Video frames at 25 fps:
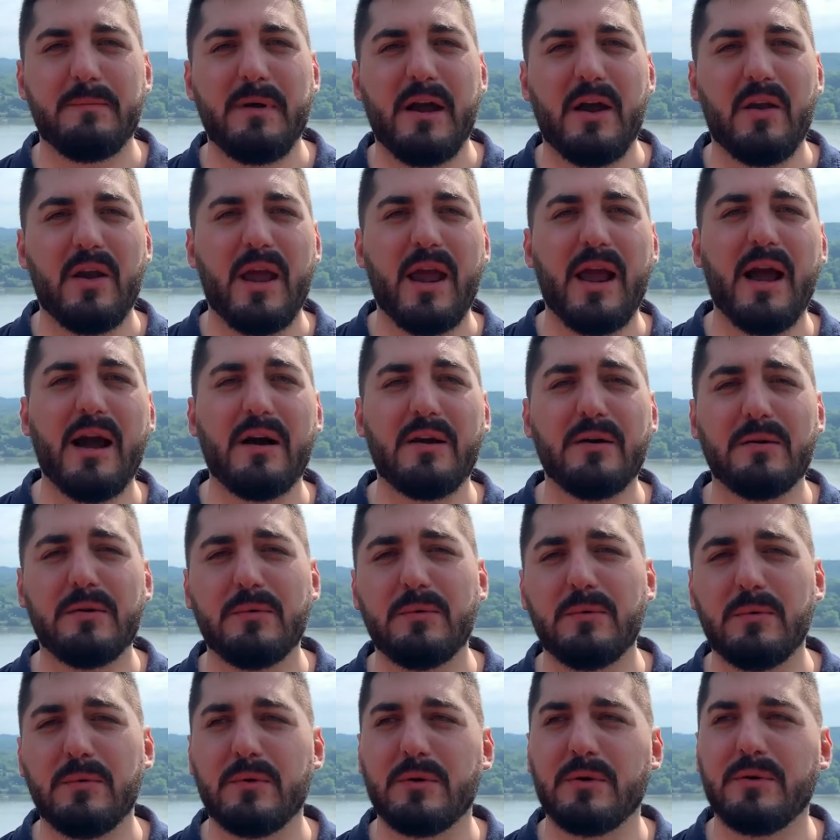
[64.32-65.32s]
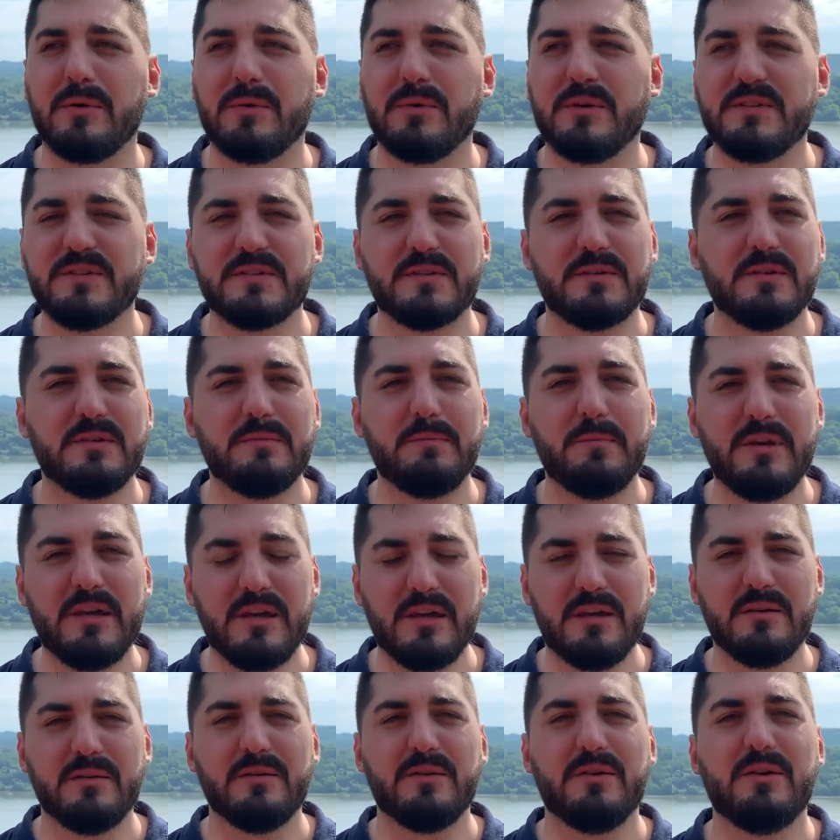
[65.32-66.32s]
about how organoids could
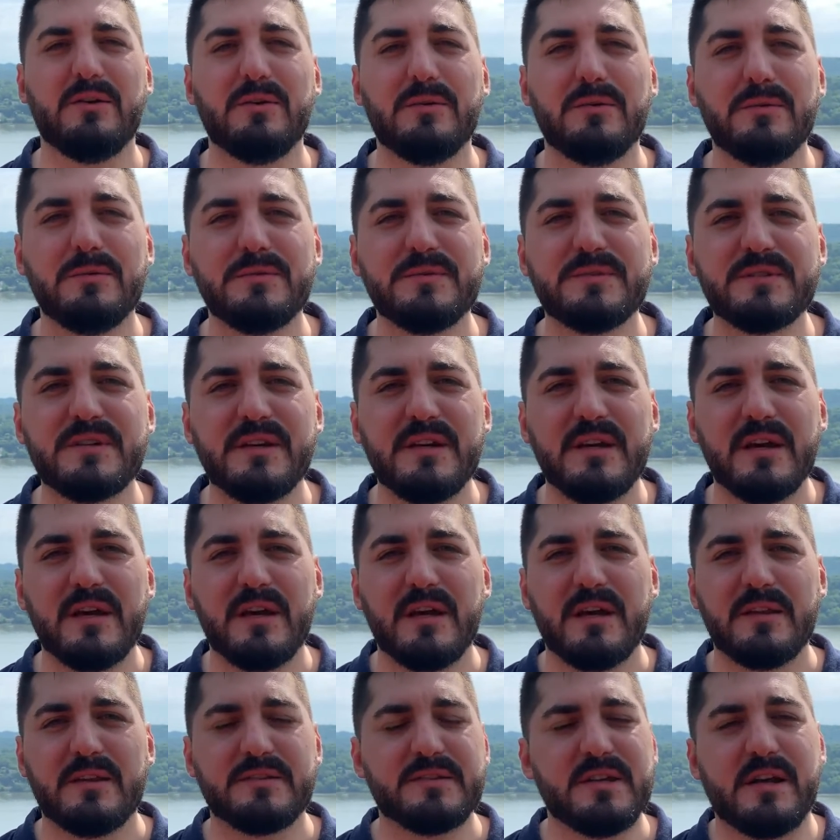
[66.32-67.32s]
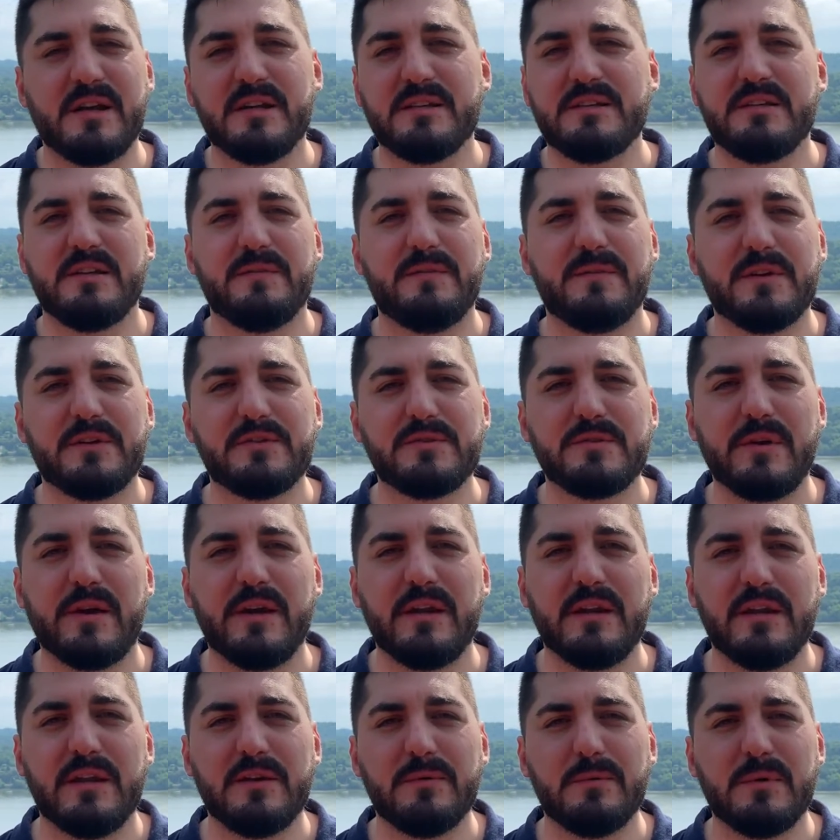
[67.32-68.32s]
be used. The scientific
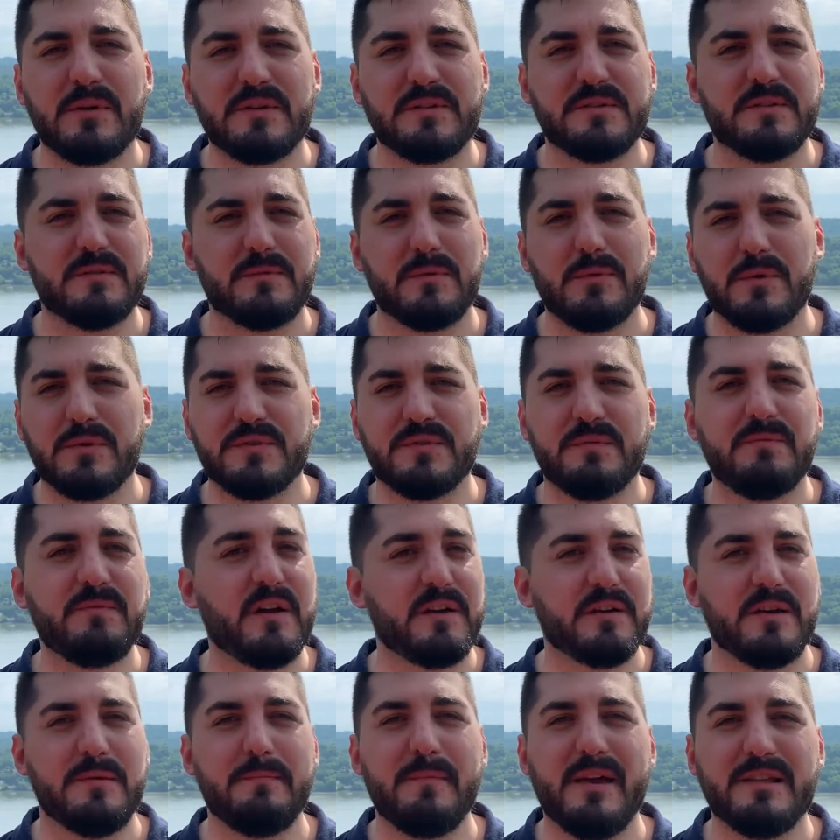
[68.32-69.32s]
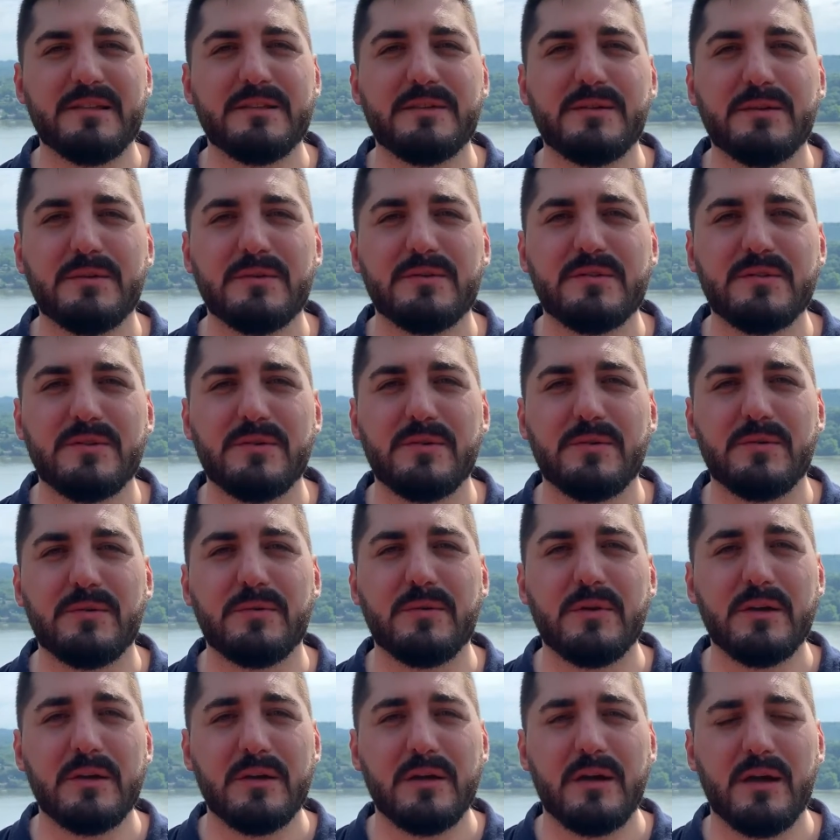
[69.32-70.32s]
training was, of course, fundamental
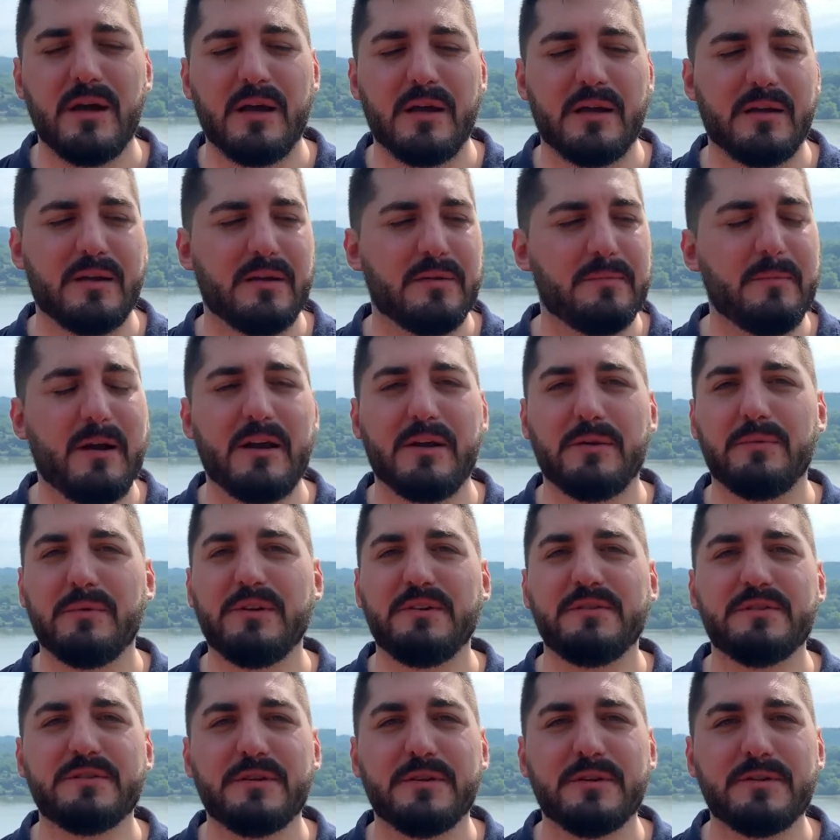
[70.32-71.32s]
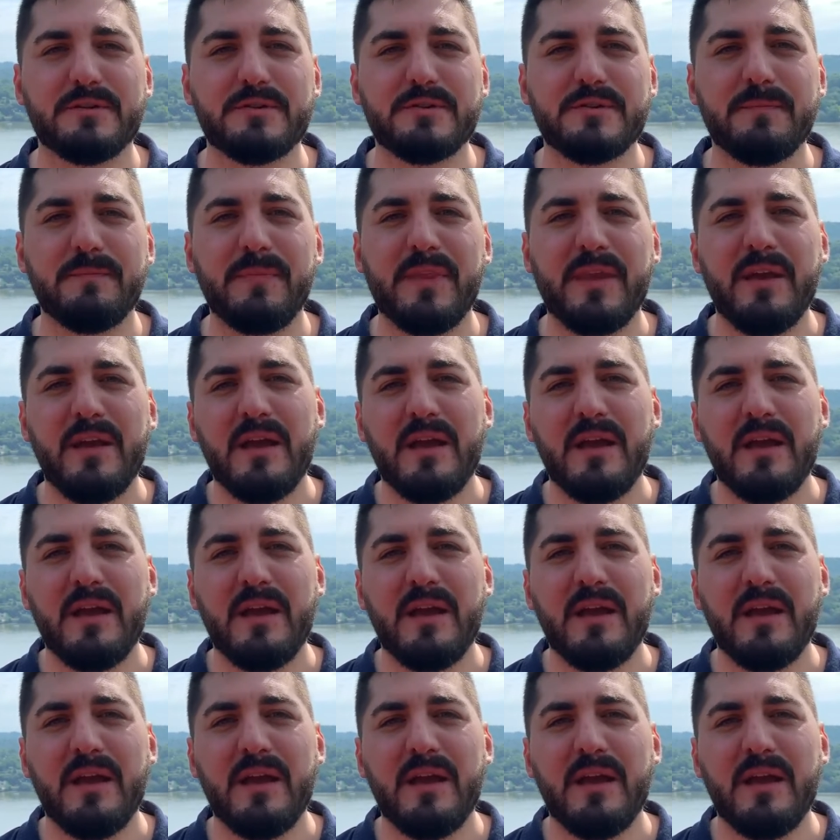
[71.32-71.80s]
to my research.